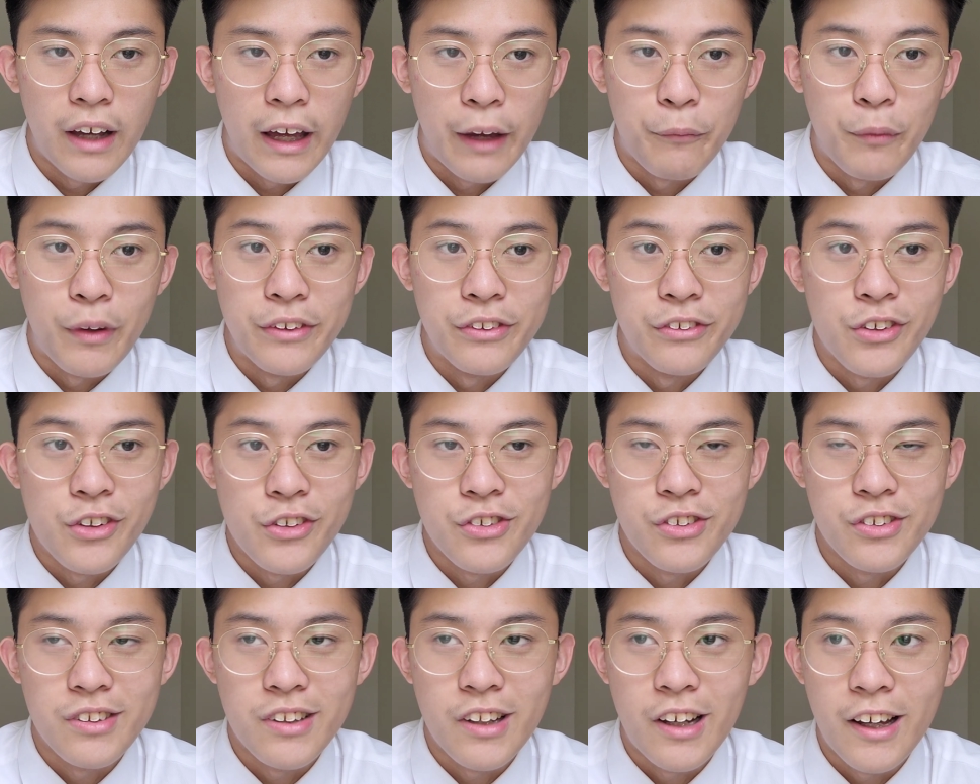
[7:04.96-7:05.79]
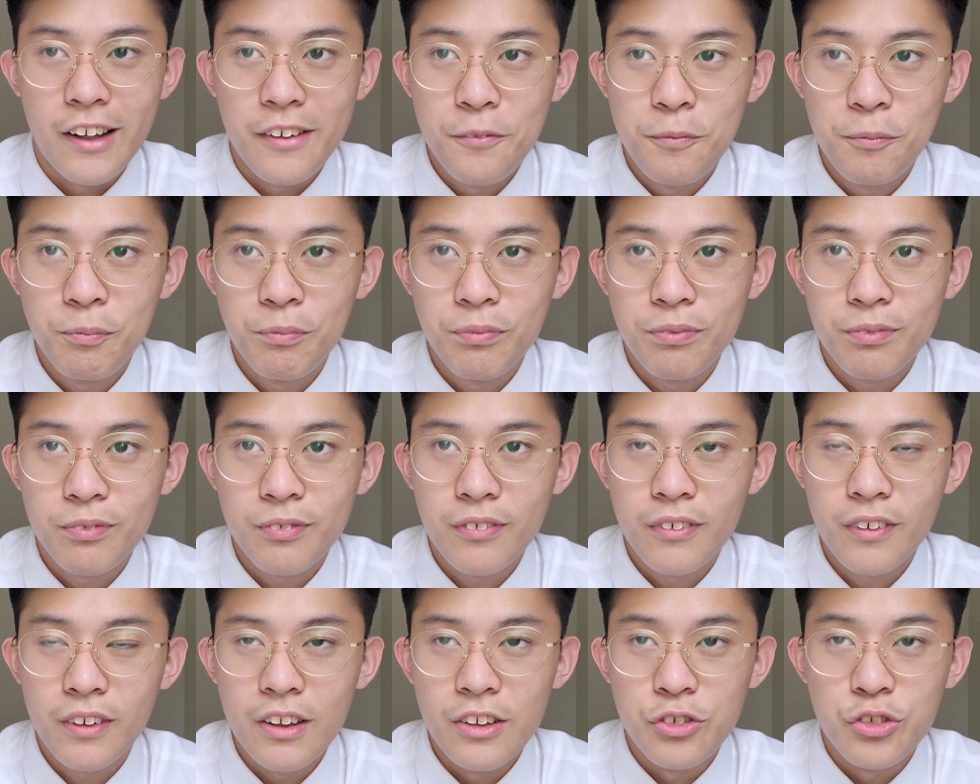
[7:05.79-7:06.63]
advantage is that
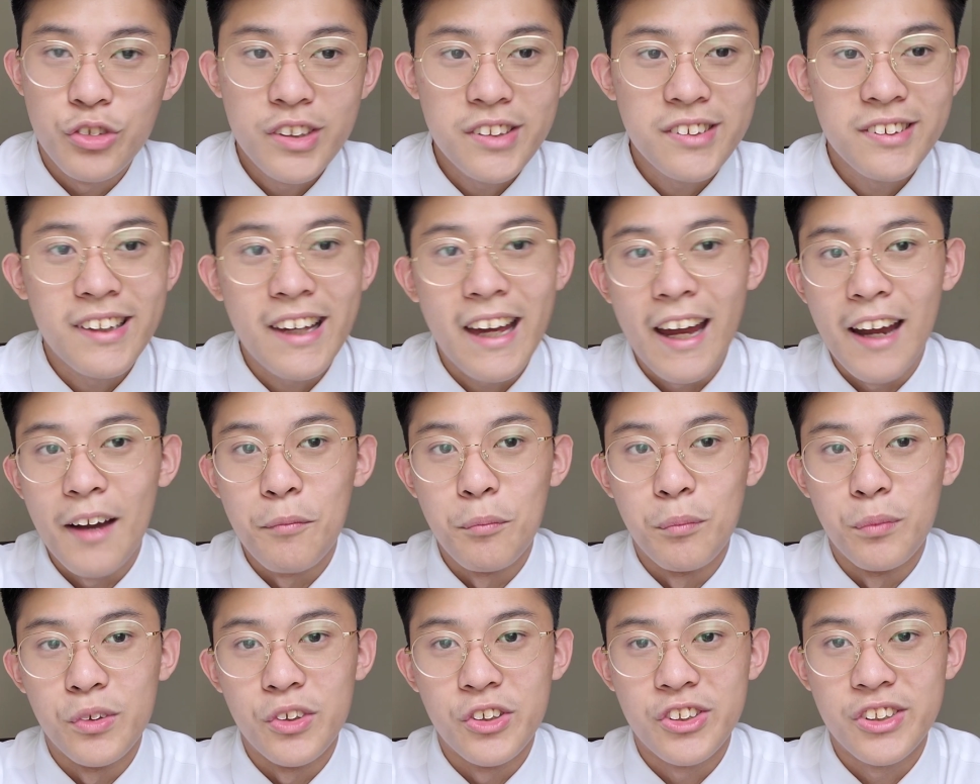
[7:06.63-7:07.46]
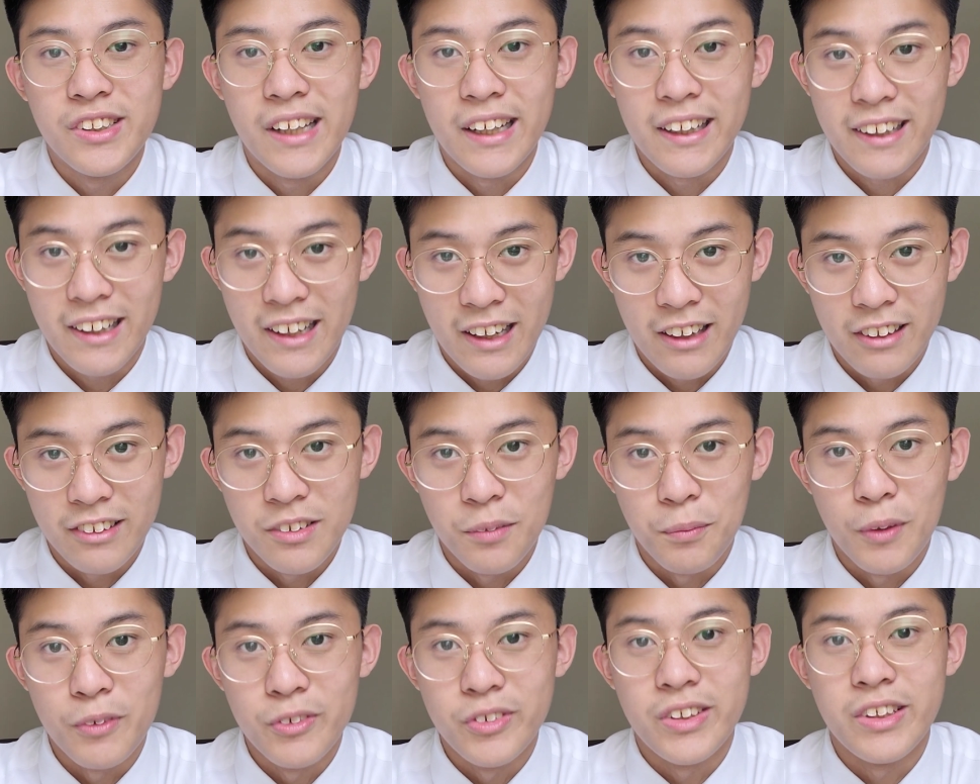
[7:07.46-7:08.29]
it's just Cambridge that
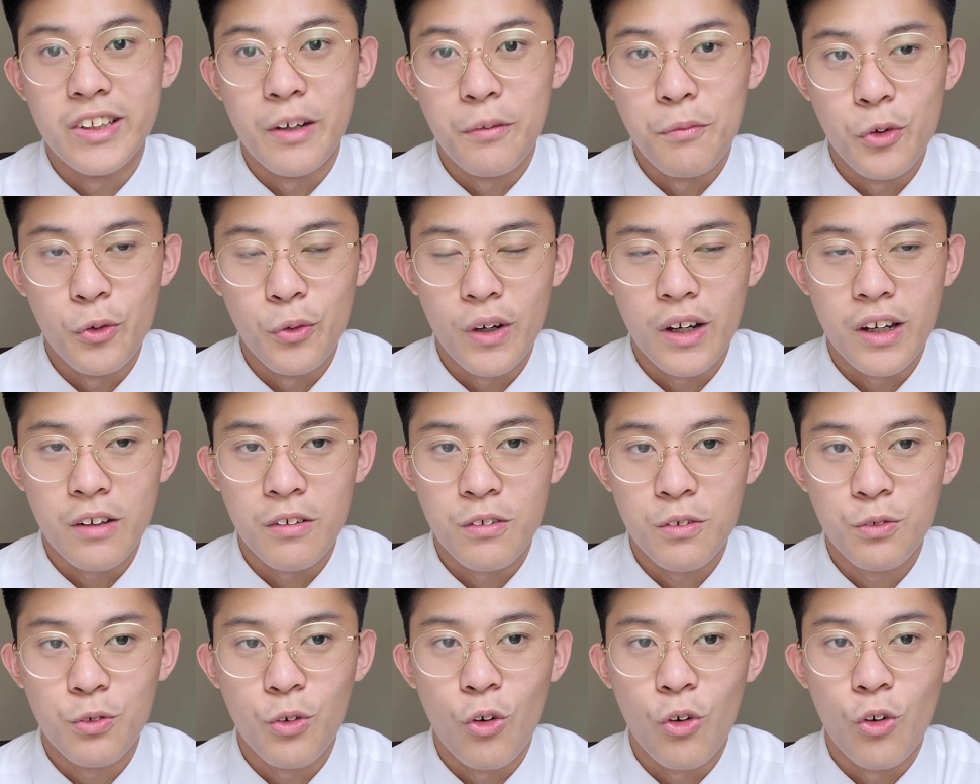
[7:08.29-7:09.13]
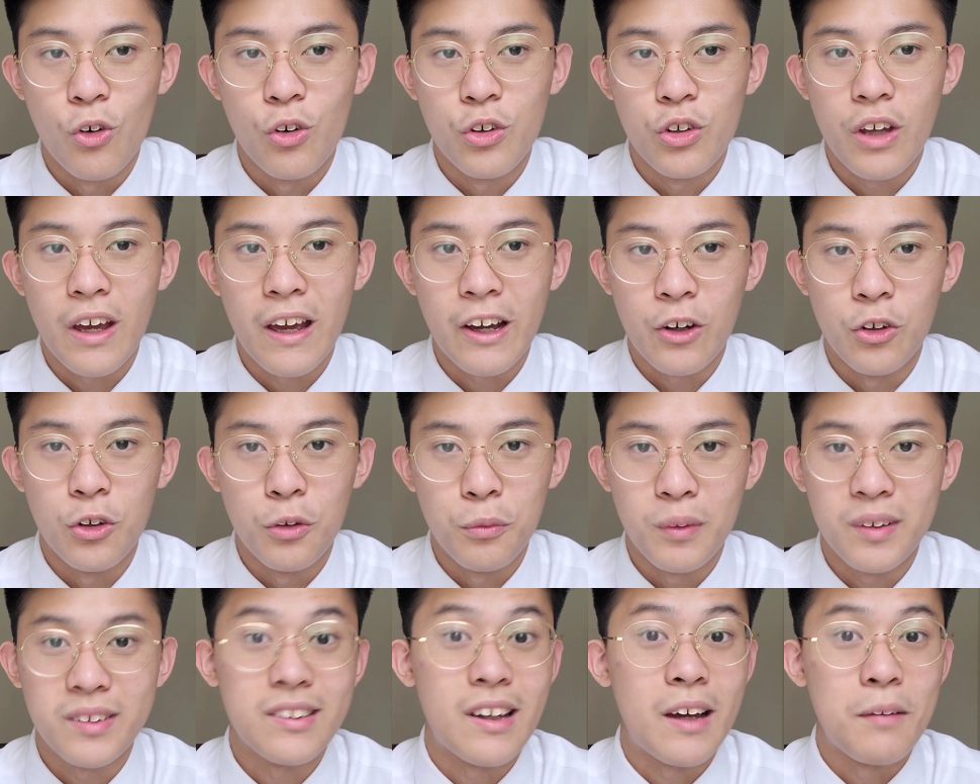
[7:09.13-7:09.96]
cares about TMUA for
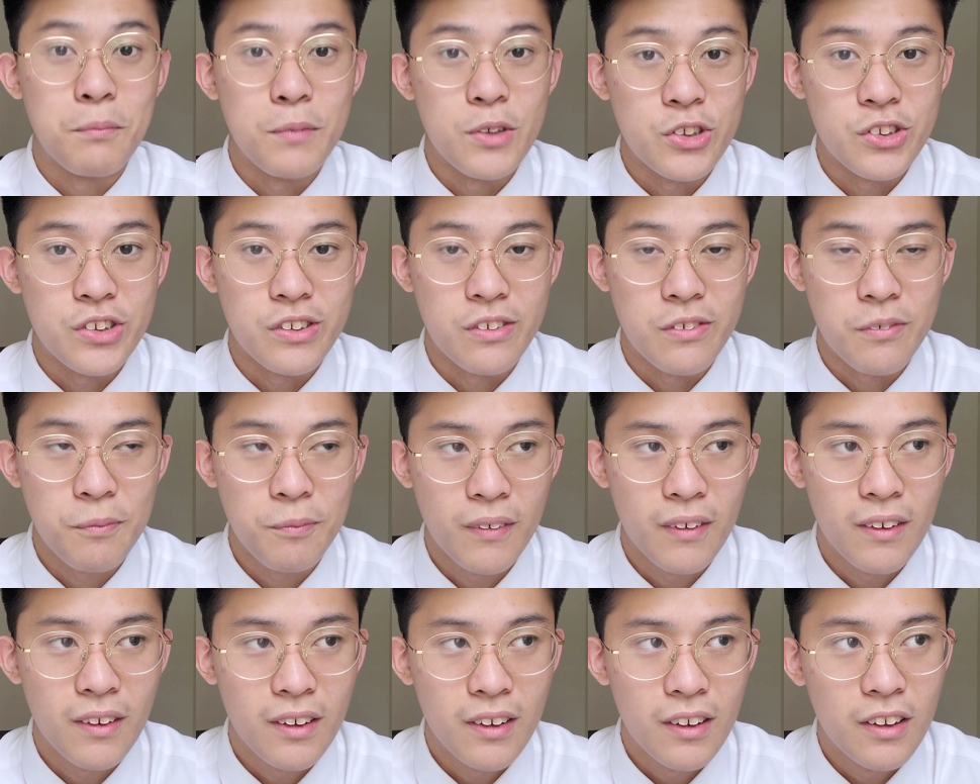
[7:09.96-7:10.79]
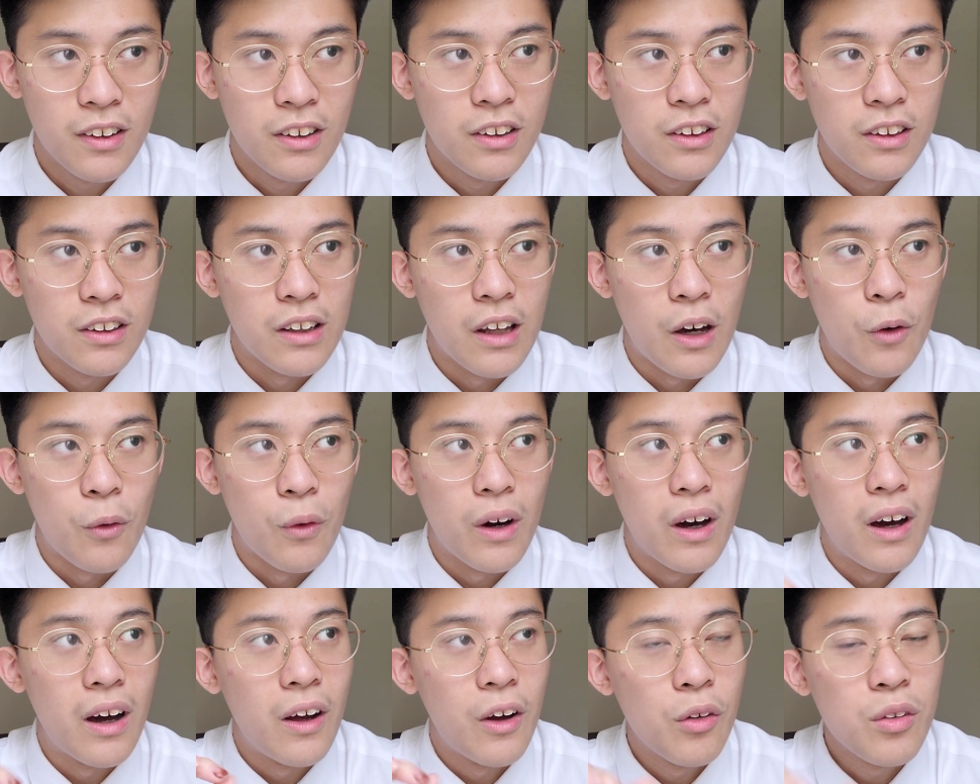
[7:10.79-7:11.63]
economic admission.
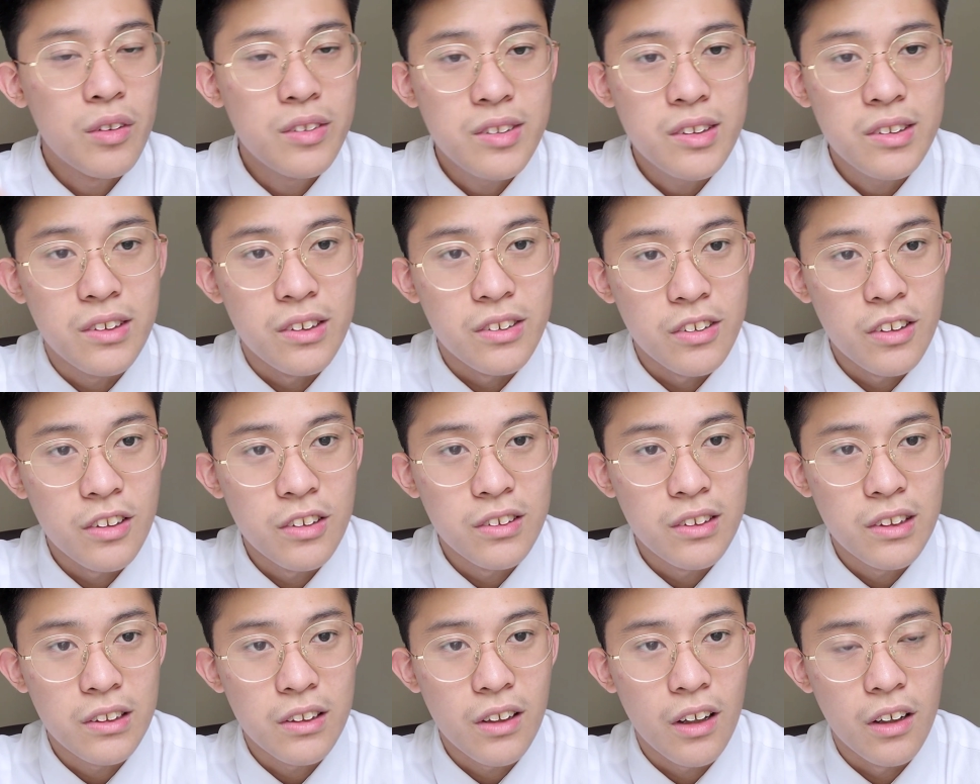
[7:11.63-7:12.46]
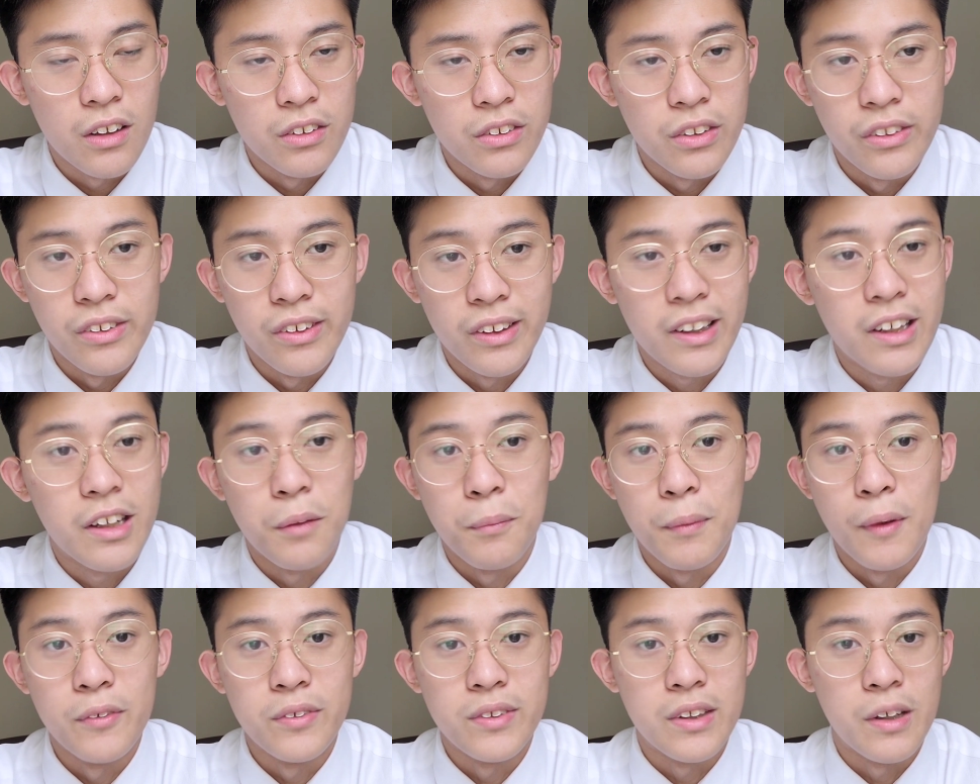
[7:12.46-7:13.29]
Now, LSE doesn't
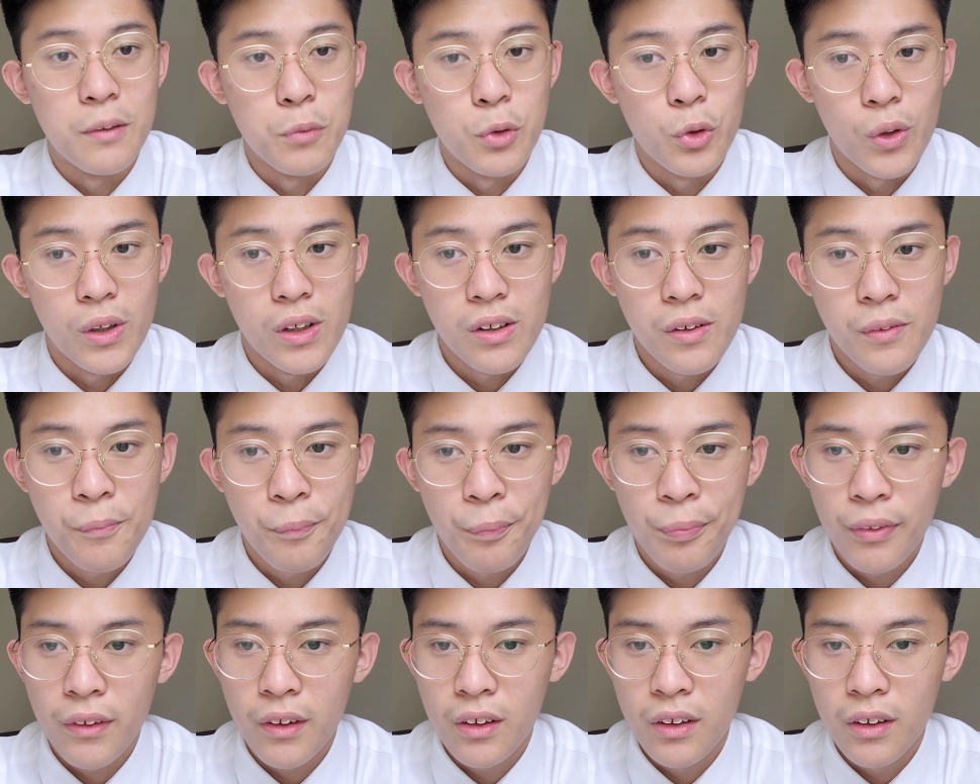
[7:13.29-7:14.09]
care about TMUA,